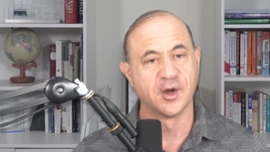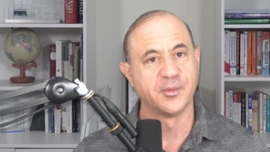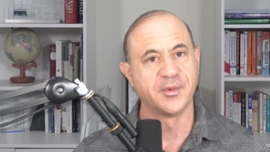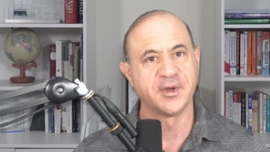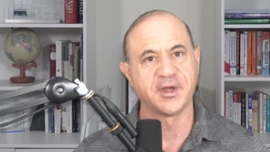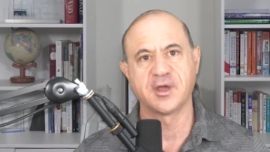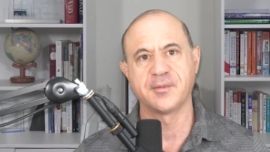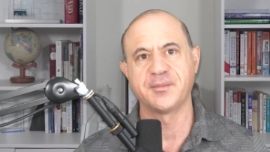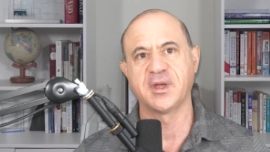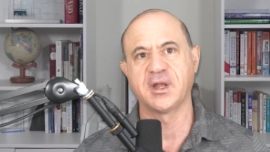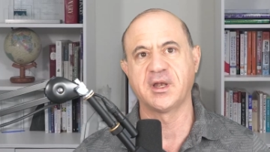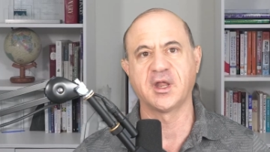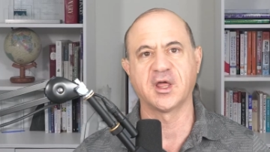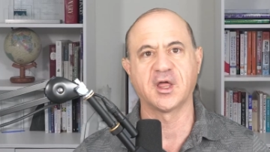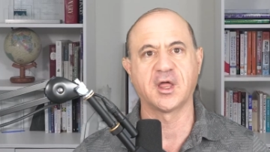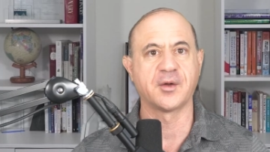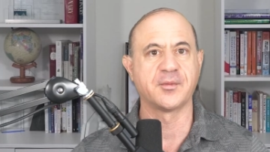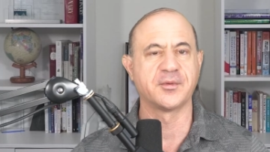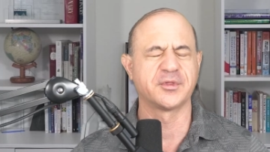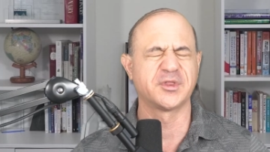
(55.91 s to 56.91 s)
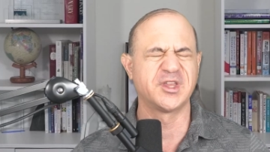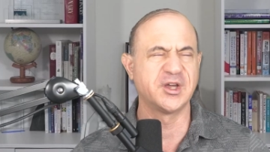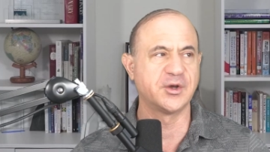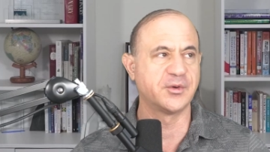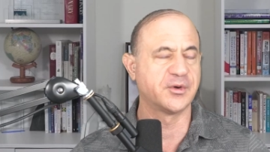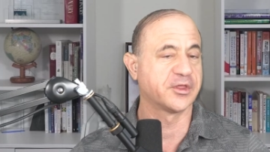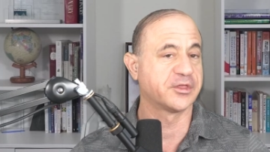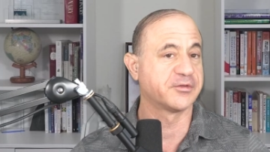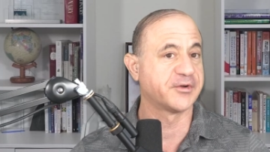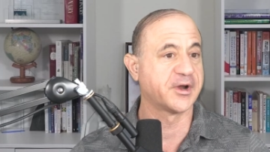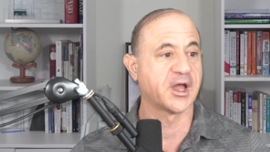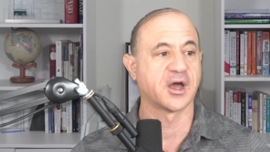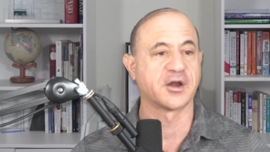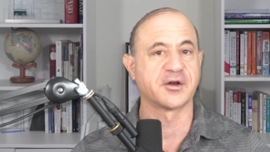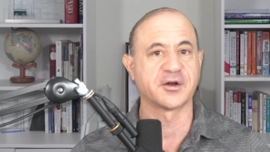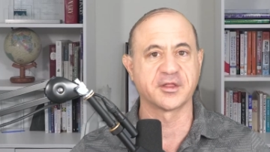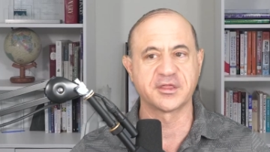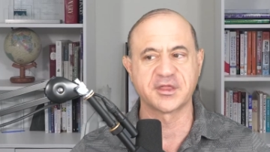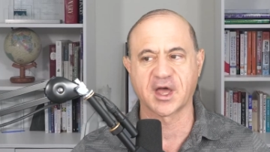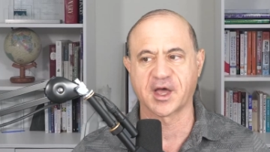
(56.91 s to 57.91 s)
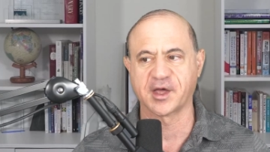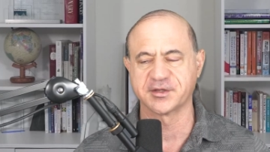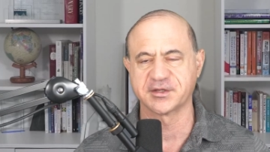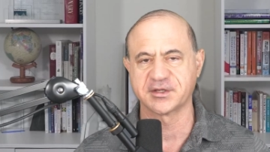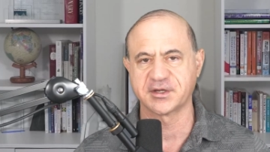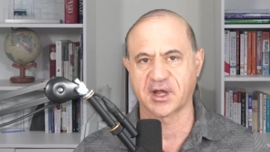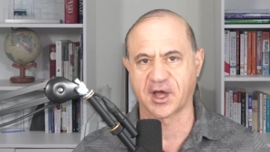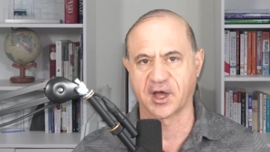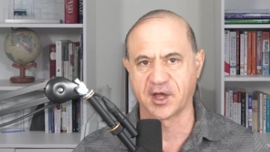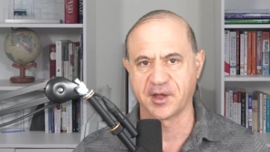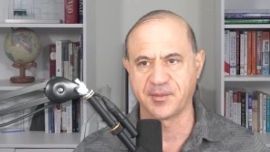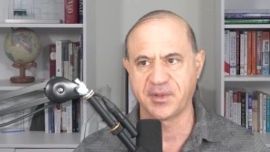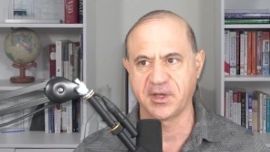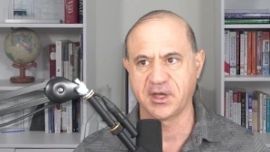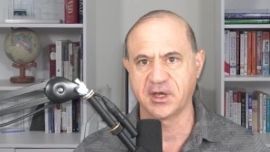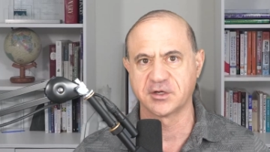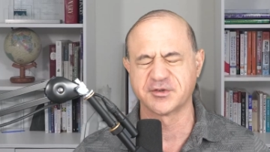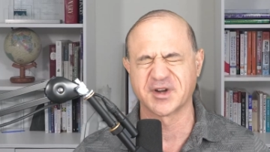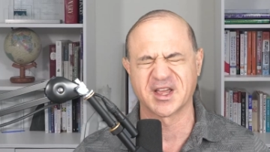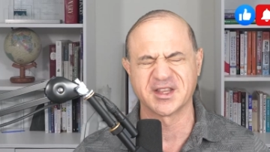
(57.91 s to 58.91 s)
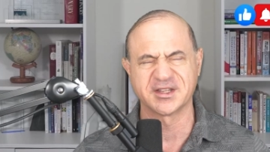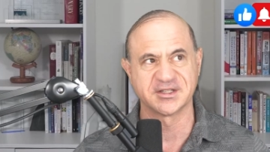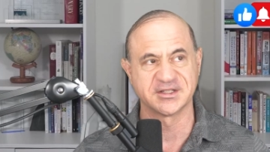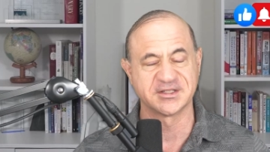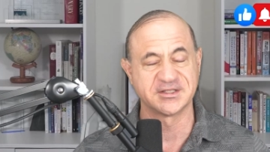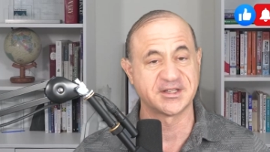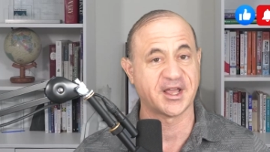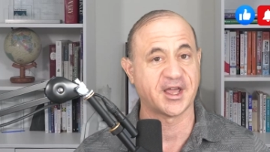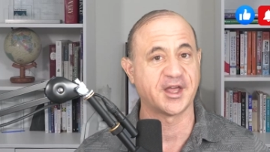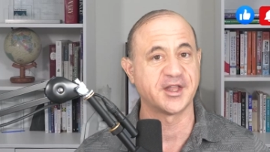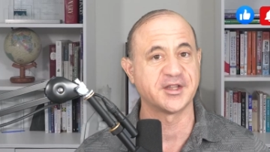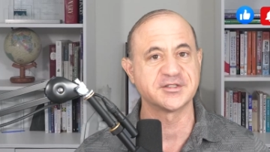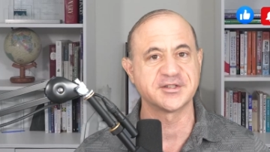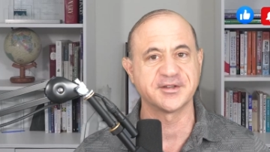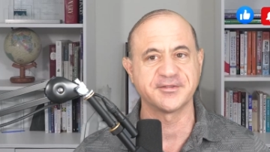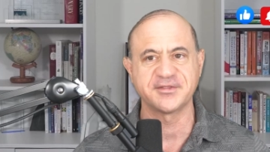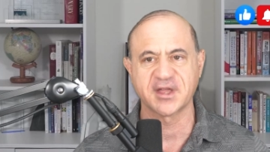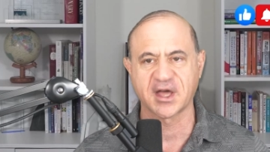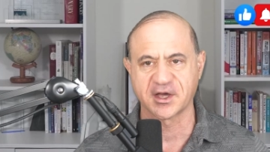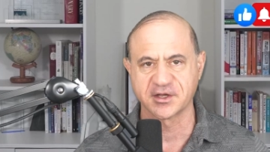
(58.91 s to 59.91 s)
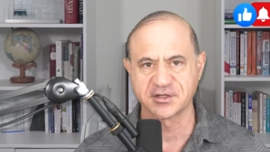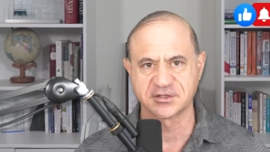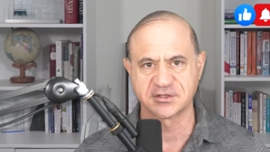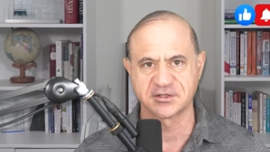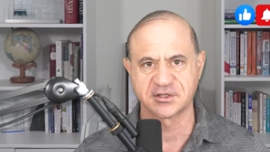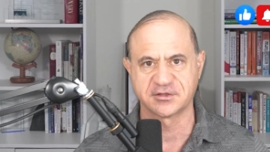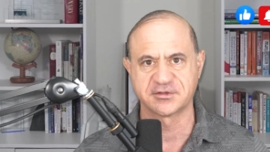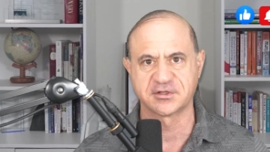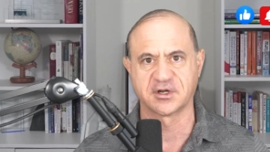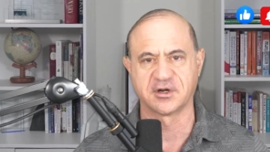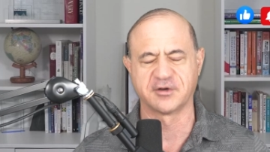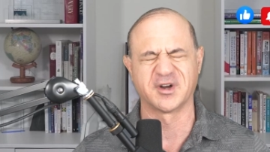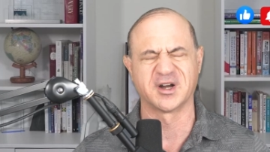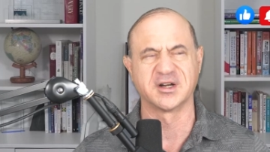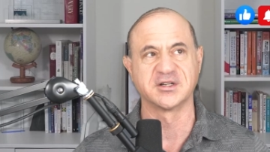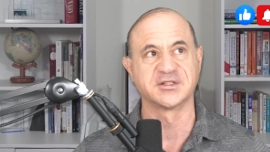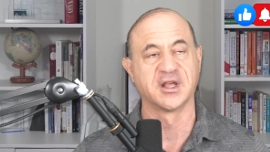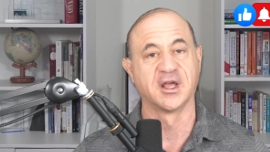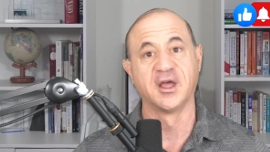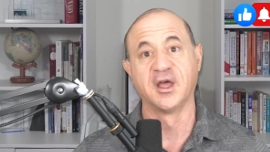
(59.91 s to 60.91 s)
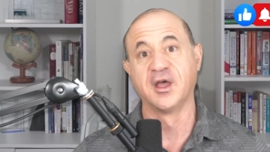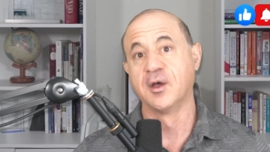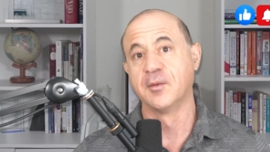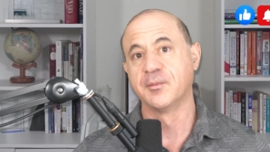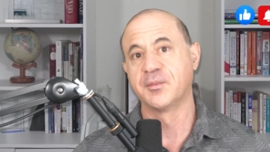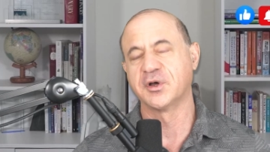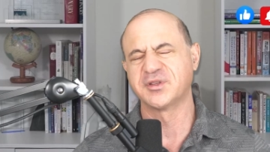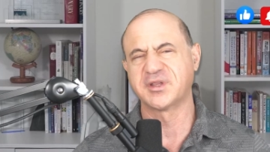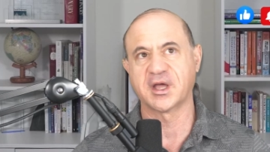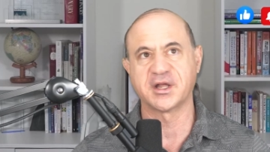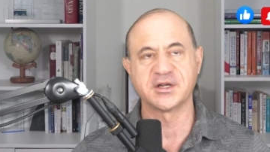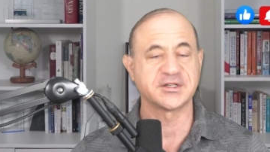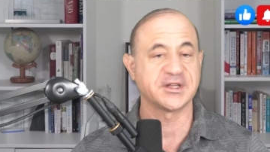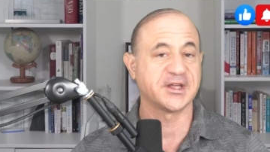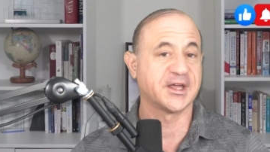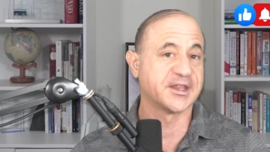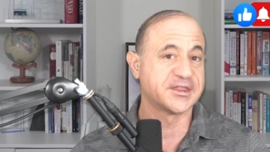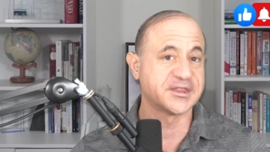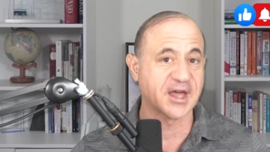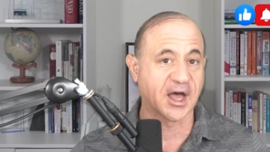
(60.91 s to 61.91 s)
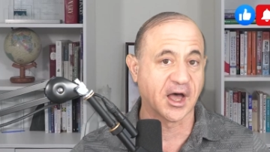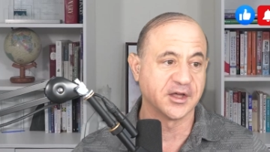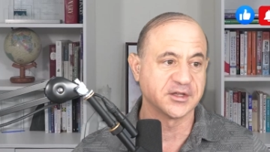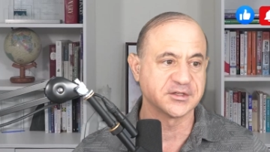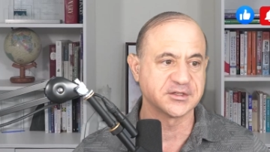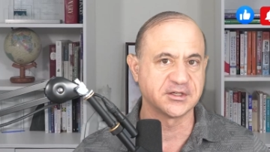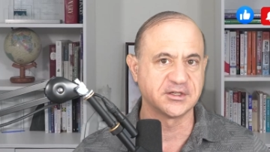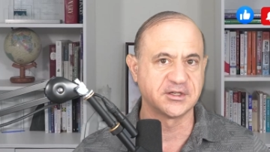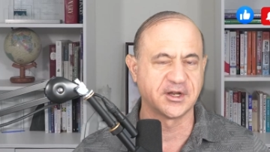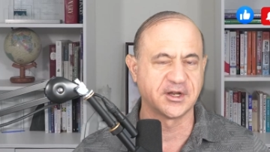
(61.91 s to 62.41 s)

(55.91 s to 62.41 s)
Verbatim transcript: We could be dealing with 200,000 or 300,000 IP addresses, tens of thousands of servers, potentially 1,000